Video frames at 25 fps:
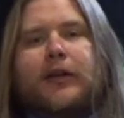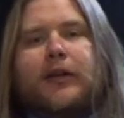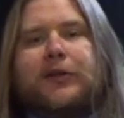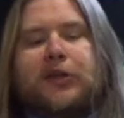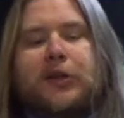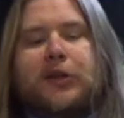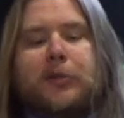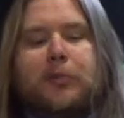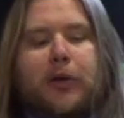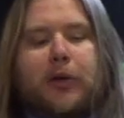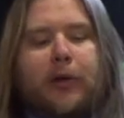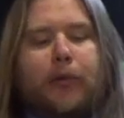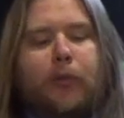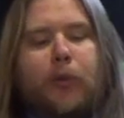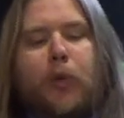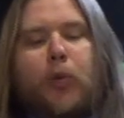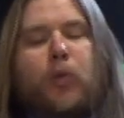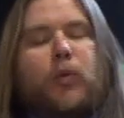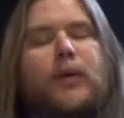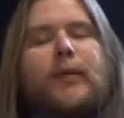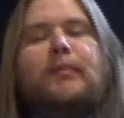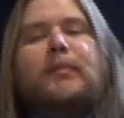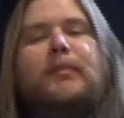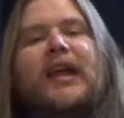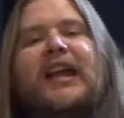to the point where
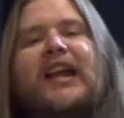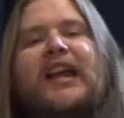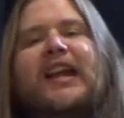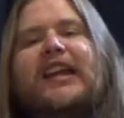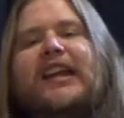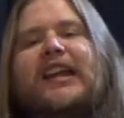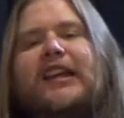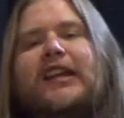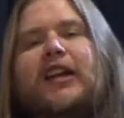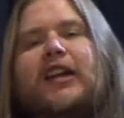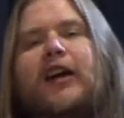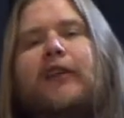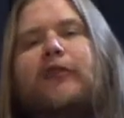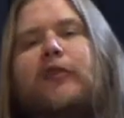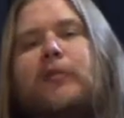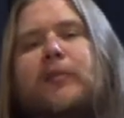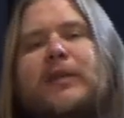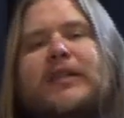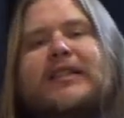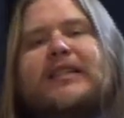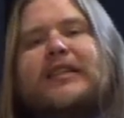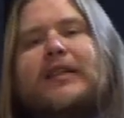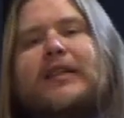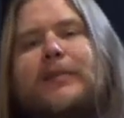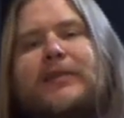we may need
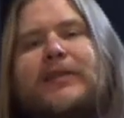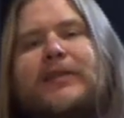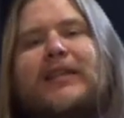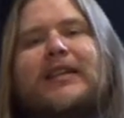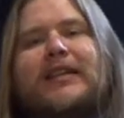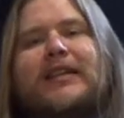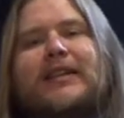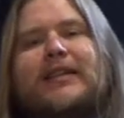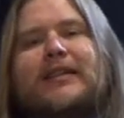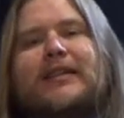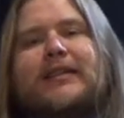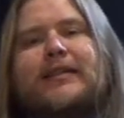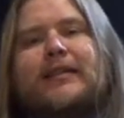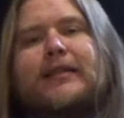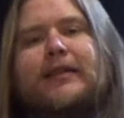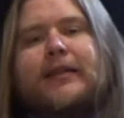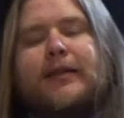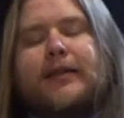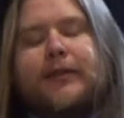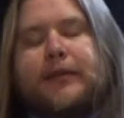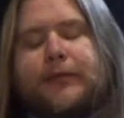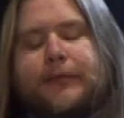government subsidies.